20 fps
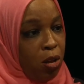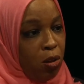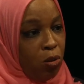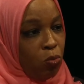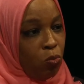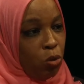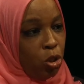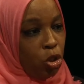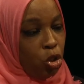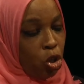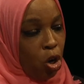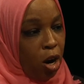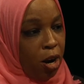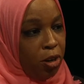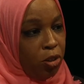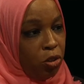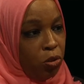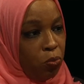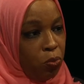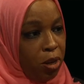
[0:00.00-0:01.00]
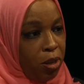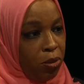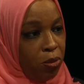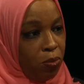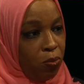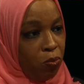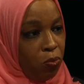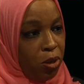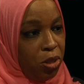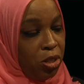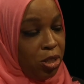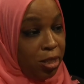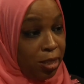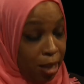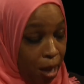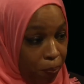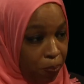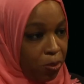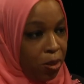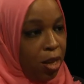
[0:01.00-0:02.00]
was charged with with
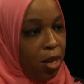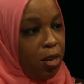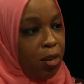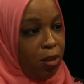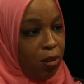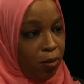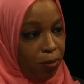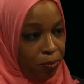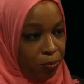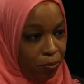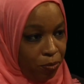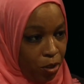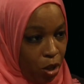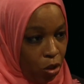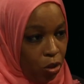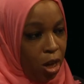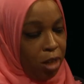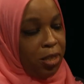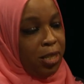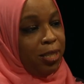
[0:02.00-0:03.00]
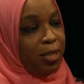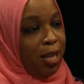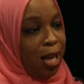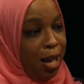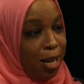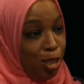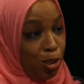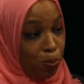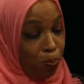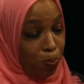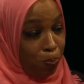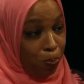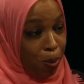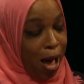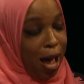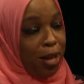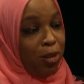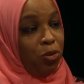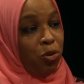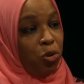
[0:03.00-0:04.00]
something along these lines
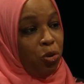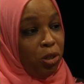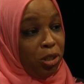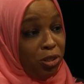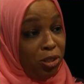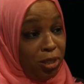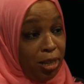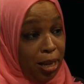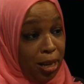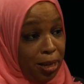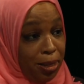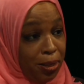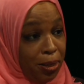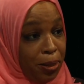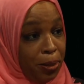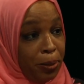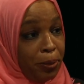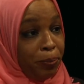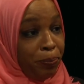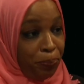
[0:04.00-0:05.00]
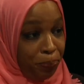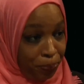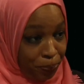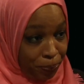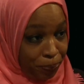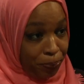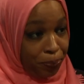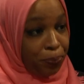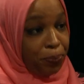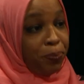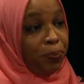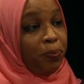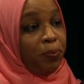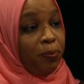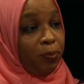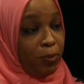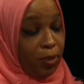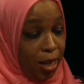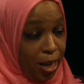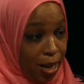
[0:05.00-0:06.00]
by New York State. Wow, so that is
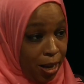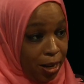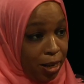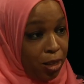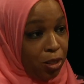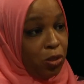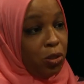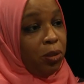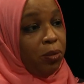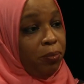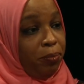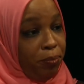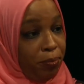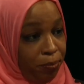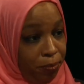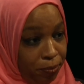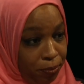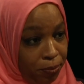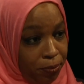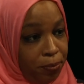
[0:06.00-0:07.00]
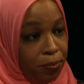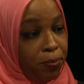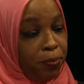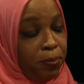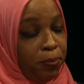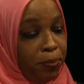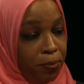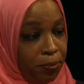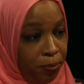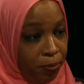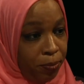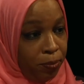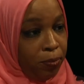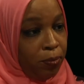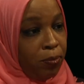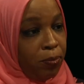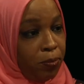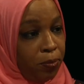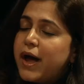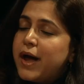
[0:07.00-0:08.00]
encouraging, yeah, that development. Is. Okay,
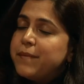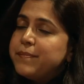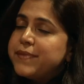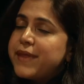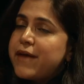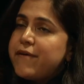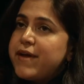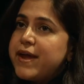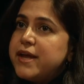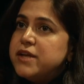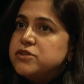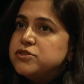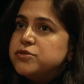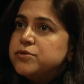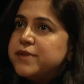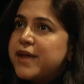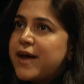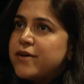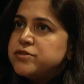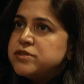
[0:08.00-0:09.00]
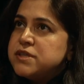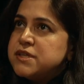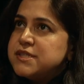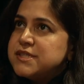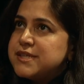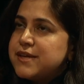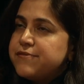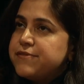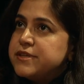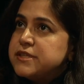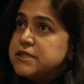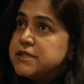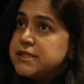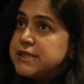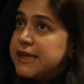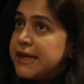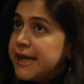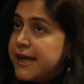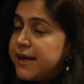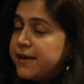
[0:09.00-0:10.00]
so um, in
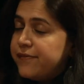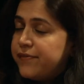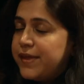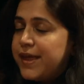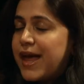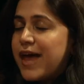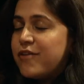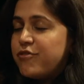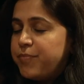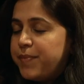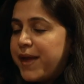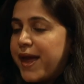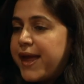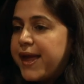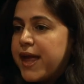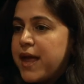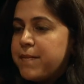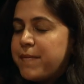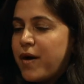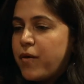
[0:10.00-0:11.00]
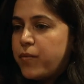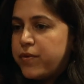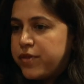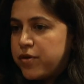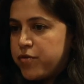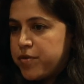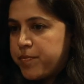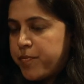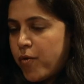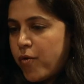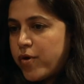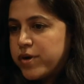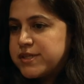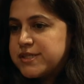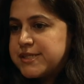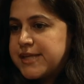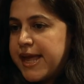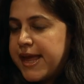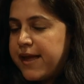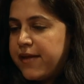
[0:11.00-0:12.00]
2017, the FBI came out with a report
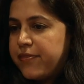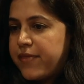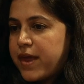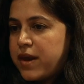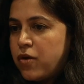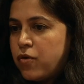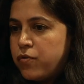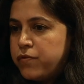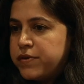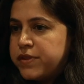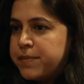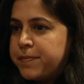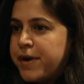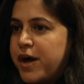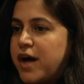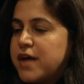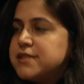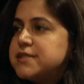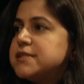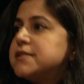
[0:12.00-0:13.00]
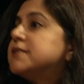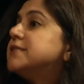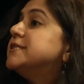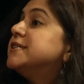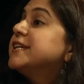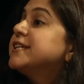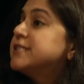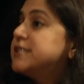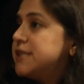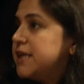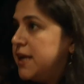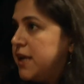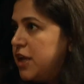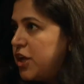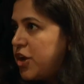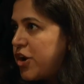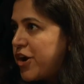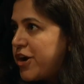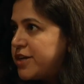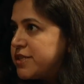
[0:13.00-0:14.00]
saying that over the past 16
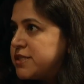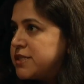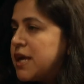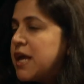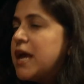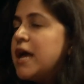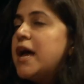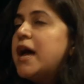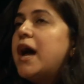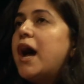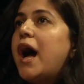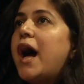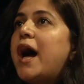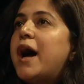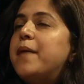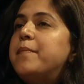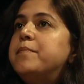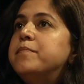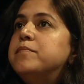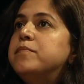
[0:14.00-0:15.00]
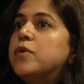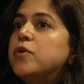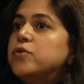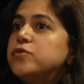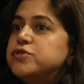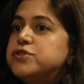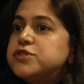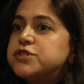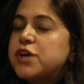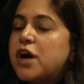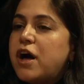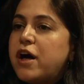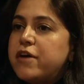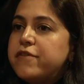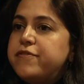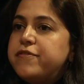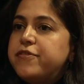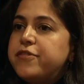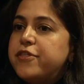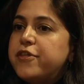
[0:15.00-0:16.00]
years, uh, most
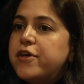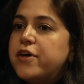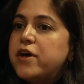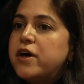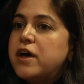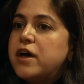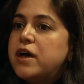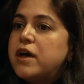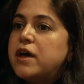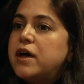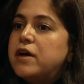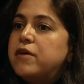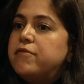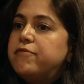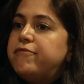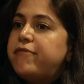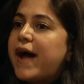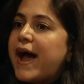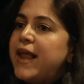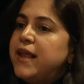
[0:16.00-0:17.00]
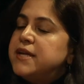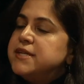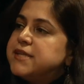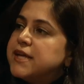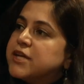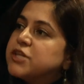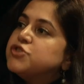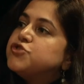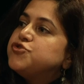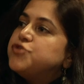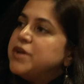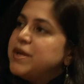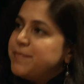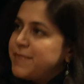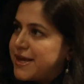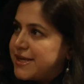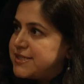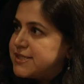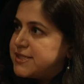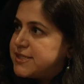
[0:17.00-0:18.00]
of the violent
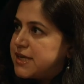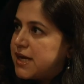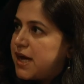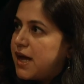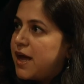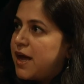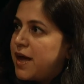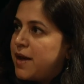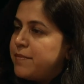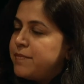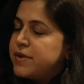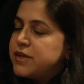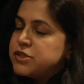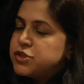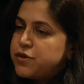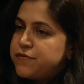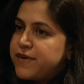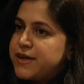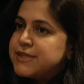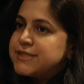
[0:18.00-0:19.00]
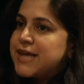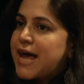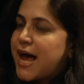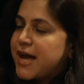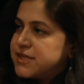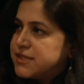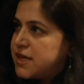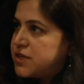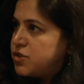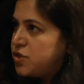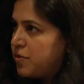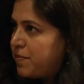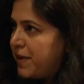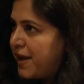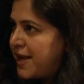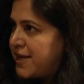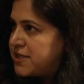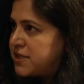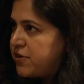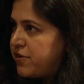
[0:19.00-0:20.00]
extremists um, sort of attacks that took
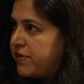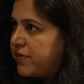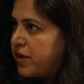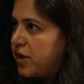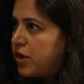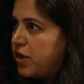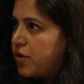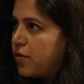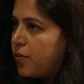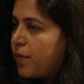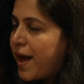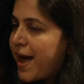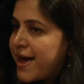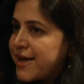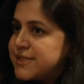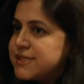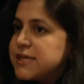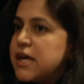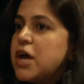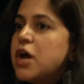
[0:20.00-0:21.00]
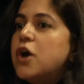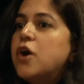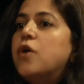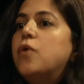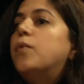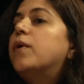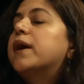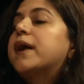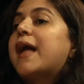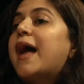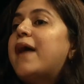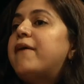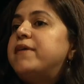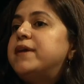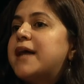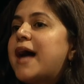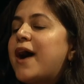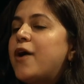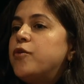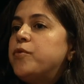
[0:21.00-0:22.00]
place here in the U.S. were
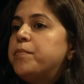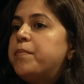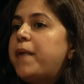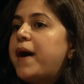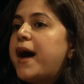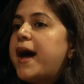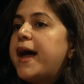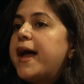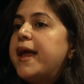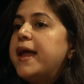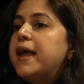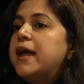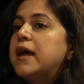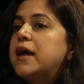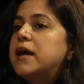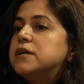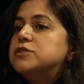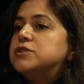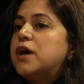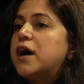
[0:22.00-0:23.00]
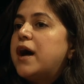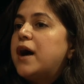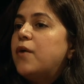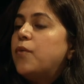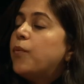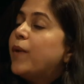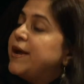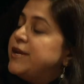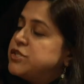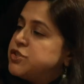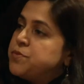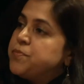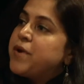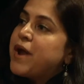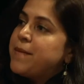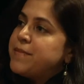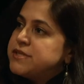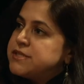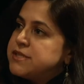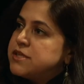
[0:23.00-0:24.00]
carried out by uh, white
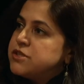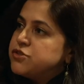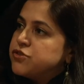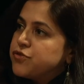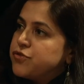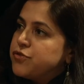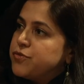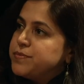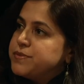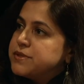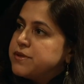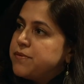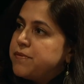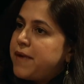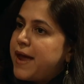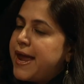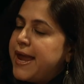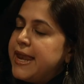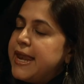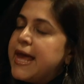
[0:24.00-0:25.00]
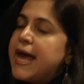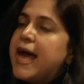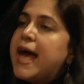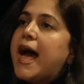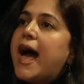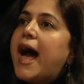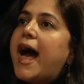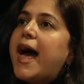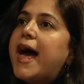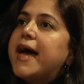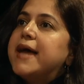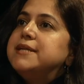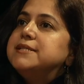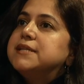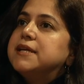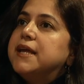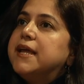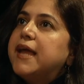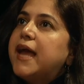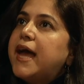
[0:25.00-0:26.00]
supremacist groups, right. right? And
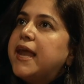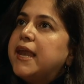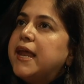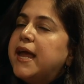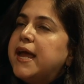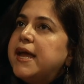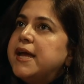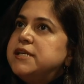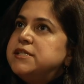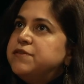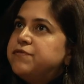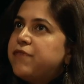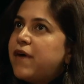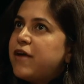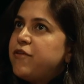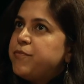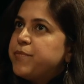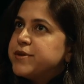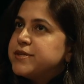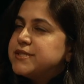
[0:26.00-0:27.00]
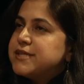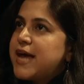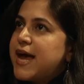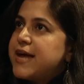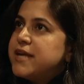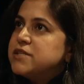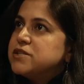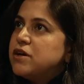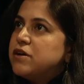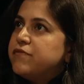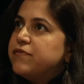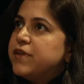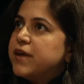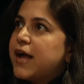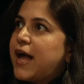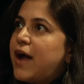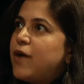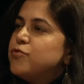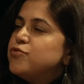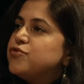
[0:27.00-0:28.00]
yet, 85% of the
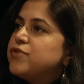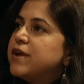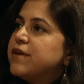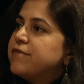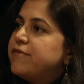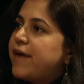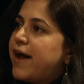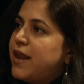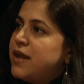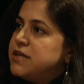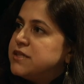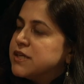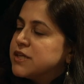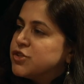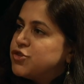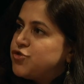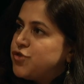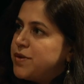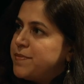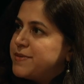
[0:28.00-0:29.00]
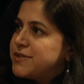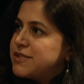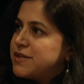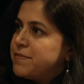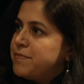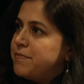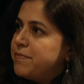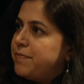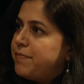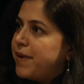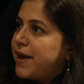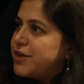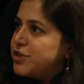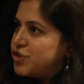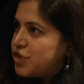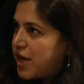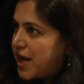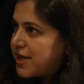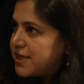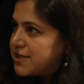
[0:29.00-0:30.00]
countering violent extremism
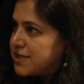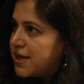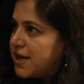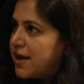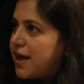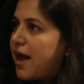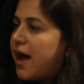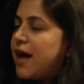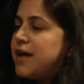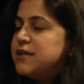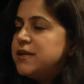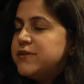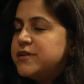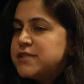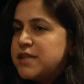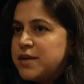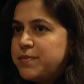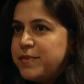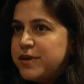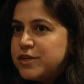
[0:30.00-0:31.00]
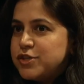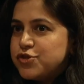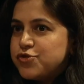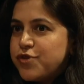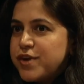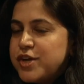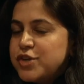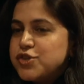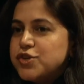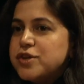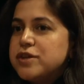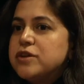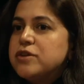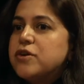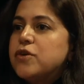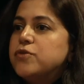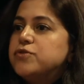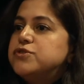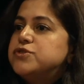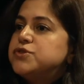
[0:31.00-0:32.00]
budget under this administration
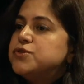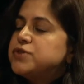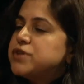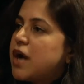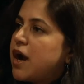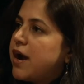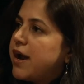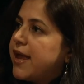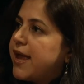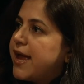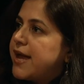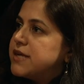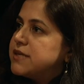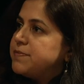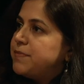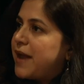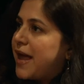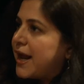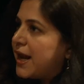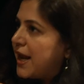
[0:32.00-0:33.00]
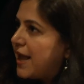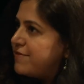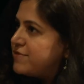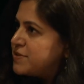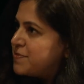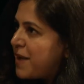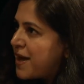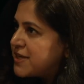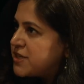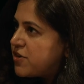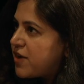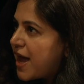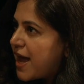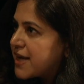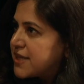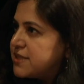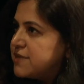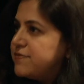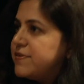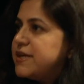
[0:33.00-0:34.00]
goes to target Black Lives Matter
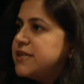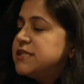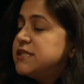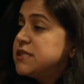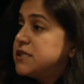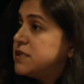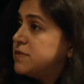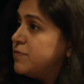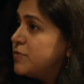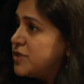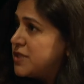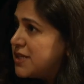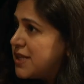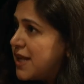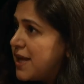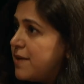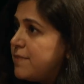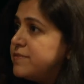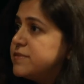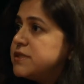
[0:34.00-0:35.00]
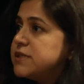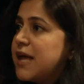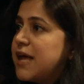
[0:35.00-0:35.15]
mm-hmm. activists, Muslims,